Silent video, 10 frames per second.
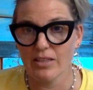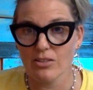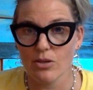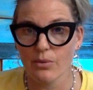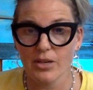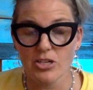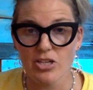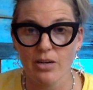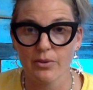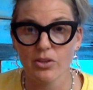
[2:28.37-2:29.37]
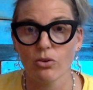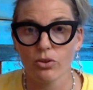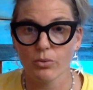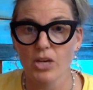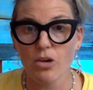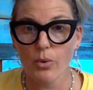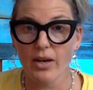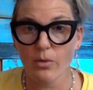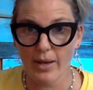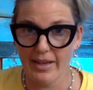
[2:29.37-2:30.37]
And so I want to share with you 3
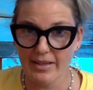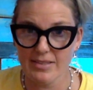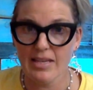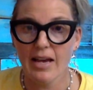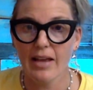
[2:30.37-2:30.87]
quick ways